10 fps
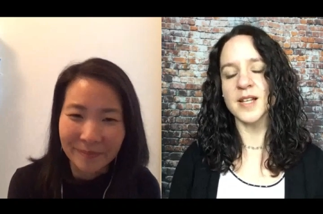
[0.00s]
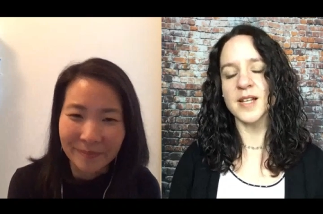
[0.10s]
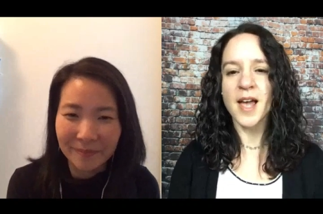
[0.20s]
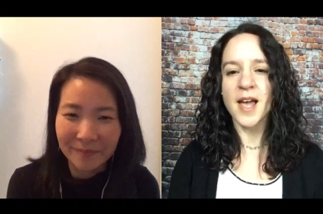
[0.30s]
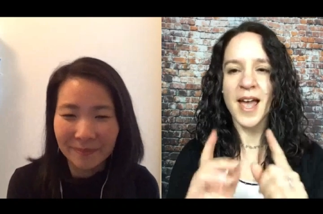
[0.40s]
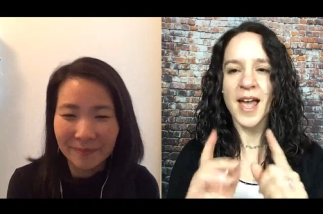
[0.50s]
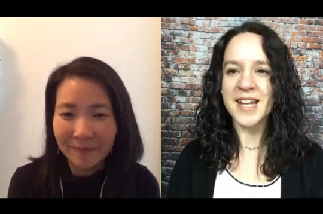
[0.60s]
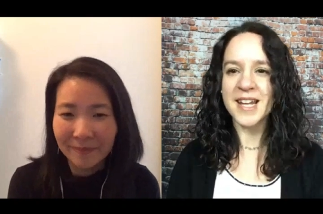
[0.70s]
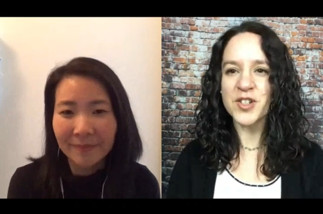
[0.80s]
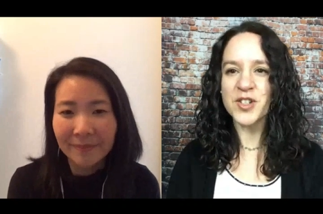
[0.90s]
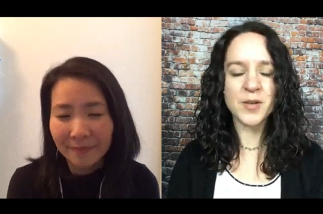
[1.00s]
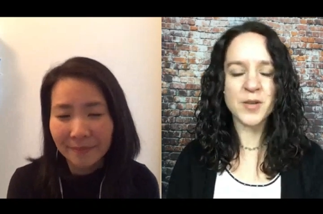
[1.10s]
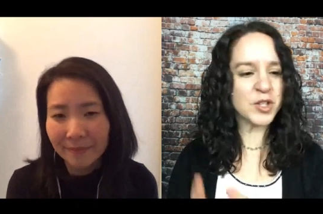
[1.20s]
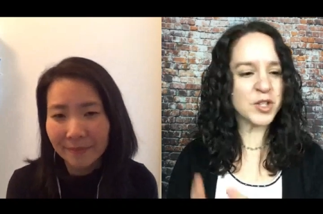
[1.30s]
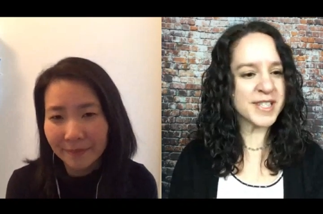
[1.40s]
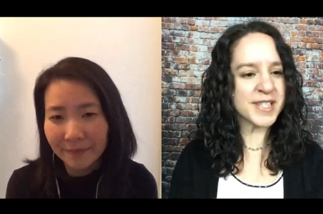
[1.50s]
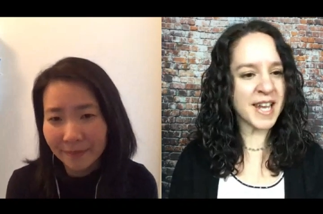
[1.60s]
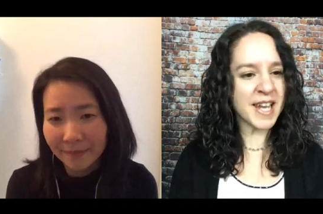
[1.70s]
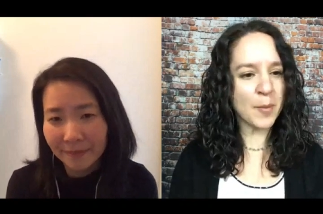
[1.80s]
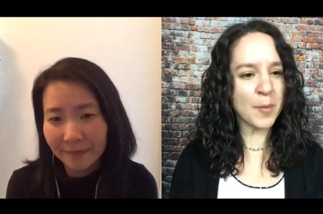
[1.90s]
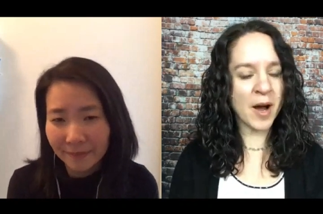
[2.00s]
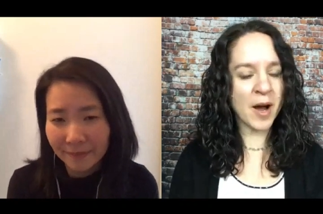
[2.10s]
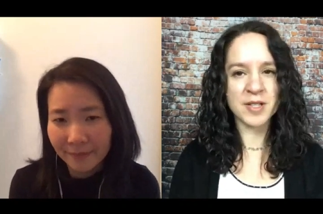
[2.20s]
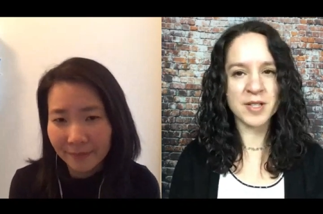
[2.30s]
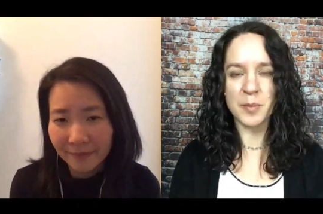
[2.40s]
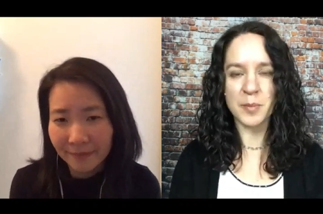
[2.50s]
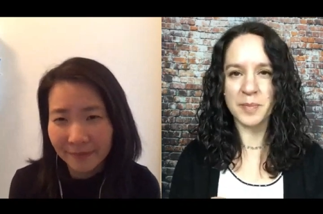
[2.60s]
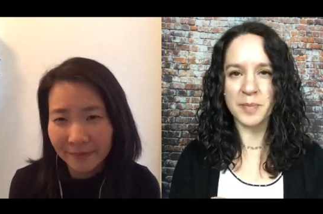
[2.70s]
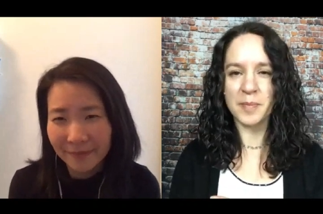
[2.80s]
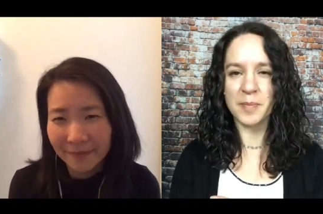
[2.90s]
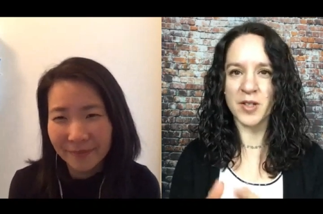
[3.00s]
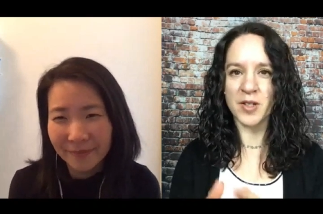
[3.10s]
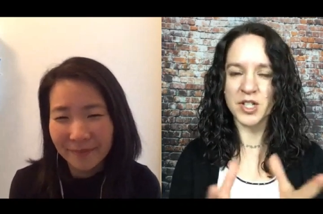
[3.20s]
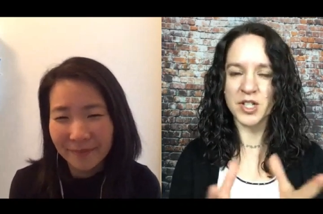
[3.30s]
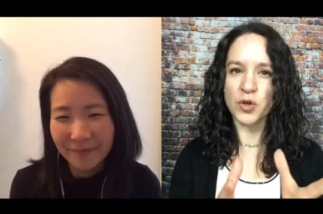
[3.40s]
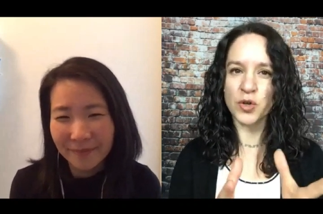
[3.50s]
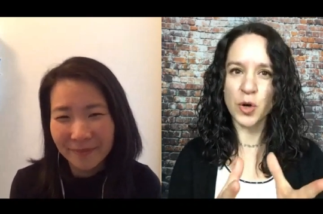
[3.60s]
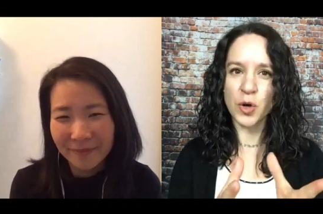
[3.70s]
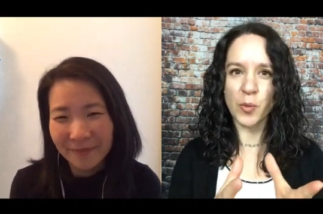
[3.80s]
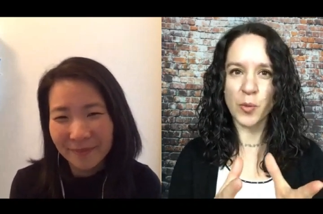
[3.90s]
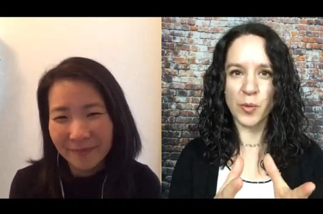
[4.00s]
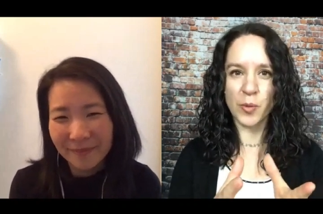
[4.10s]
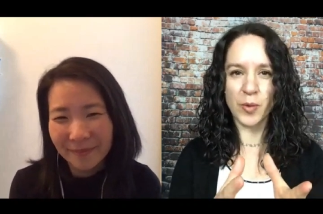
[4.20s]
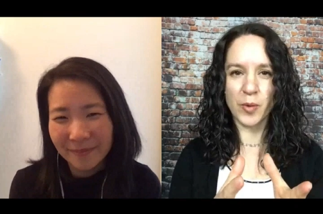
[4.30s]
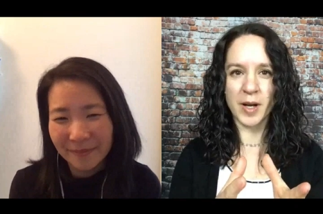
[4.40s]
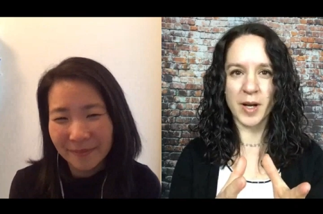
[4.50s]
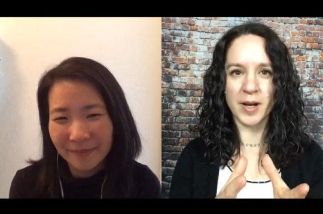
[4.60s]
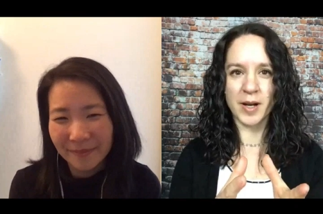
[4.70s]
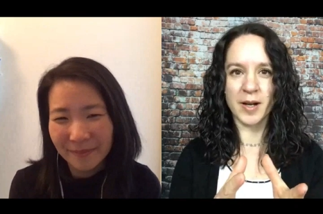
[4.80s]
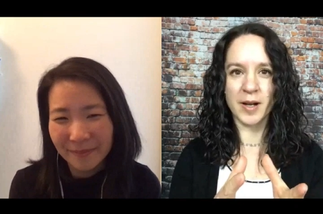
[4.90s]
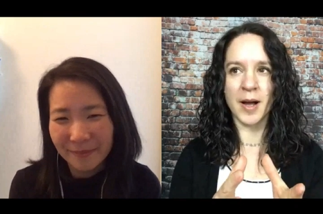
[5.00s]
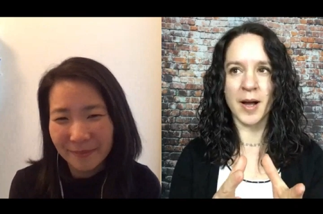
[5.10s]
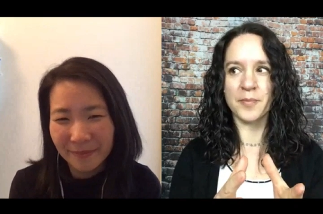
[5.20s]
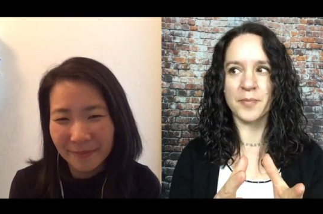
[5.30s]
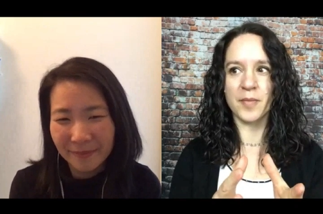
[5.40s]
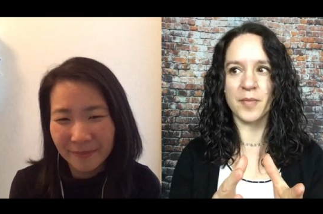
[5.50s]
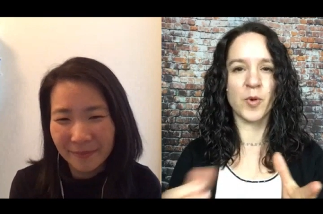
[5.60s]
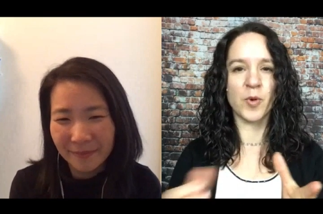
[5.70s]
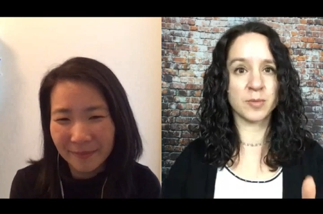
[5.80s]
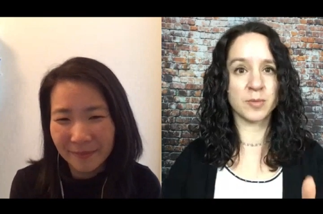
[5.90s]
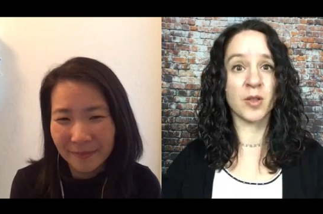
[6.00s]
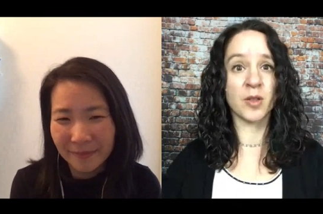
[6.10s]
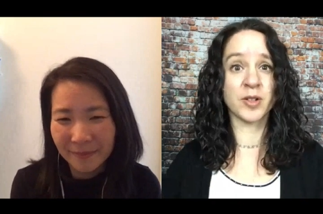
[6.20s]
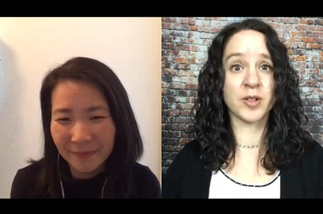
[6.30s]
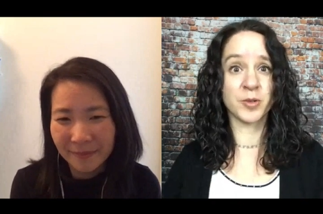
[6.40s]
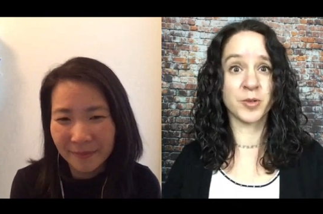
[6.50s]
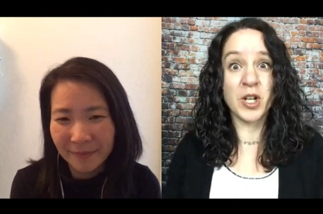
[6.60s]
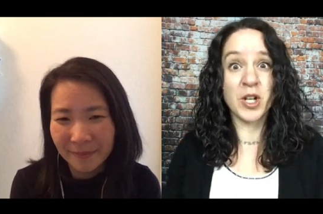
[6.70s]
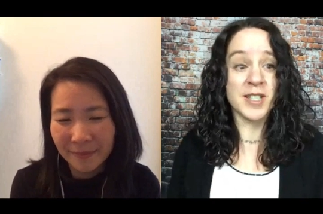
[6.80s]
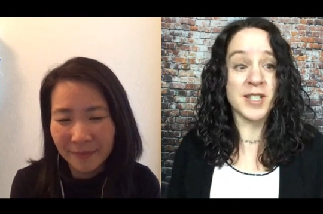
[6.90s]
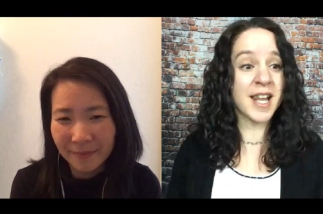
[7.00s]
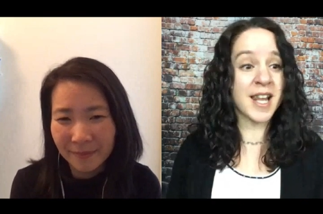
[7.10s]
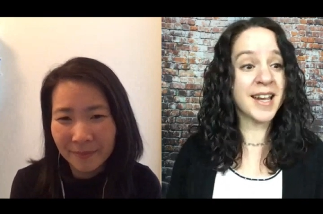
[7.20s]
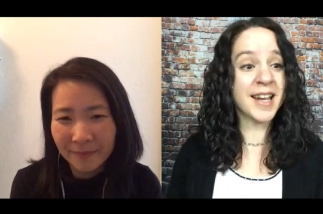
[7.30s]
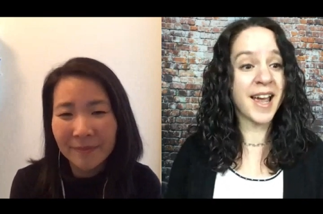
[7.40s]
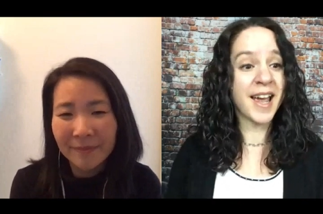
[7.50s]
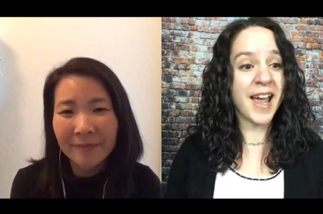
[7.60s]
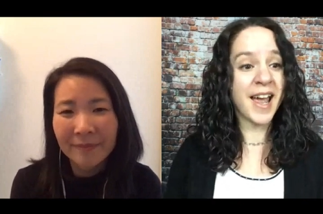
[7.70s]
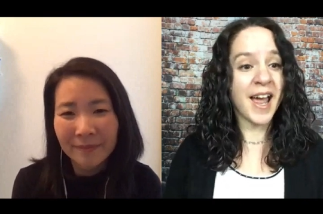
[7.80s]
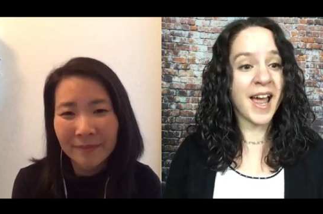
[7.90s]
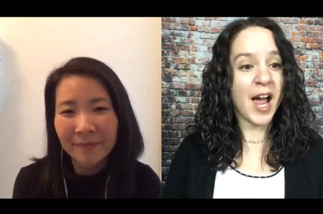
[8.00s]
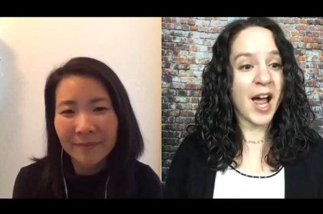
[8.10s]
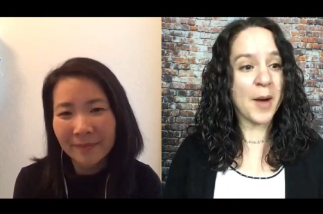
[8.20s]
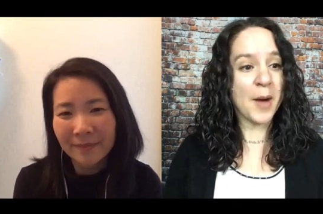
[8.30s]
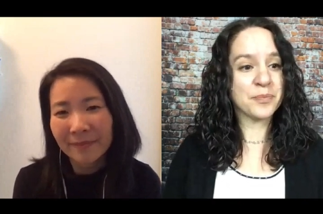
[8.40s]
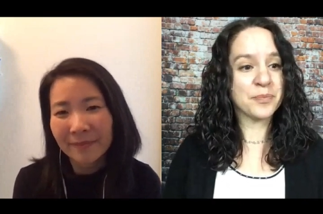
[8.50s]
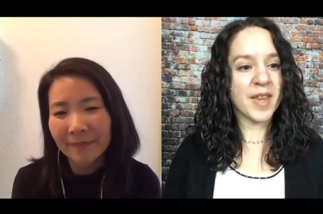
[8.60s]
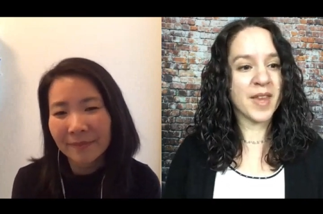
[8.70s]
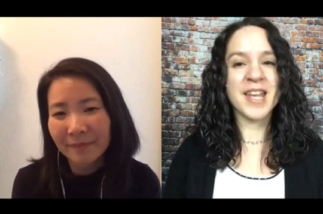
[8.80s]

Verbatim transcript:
Speaker 1: yeah and interesting what you're saying about some mother that don't know um, what motherhood really looks like. Um,